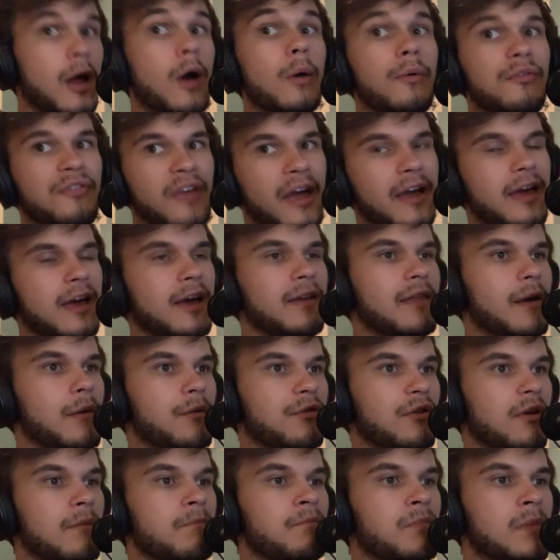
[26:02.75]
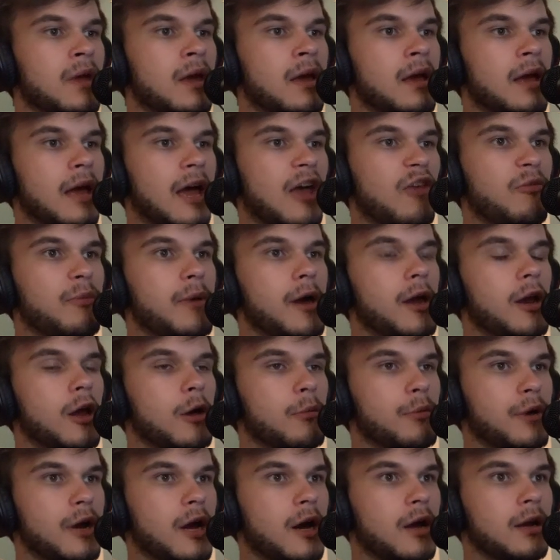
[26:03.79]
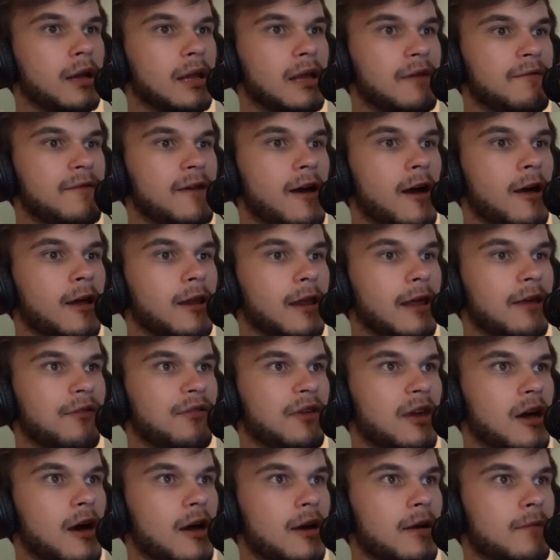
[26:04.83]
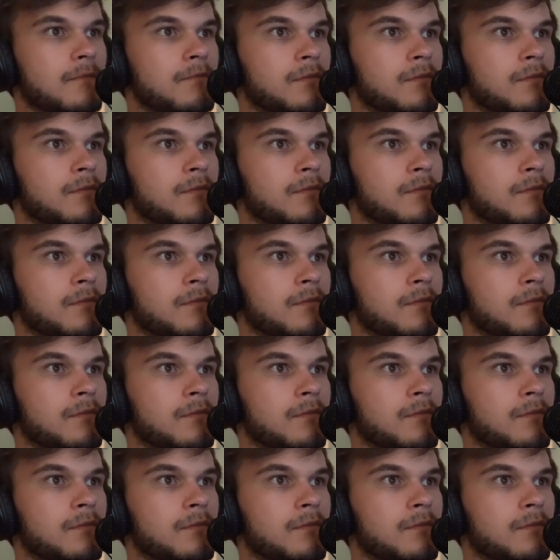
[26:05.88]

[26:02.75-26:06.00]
oh, Psychic, that was it. Espeon, Umbreon, Leafeon, Glaceon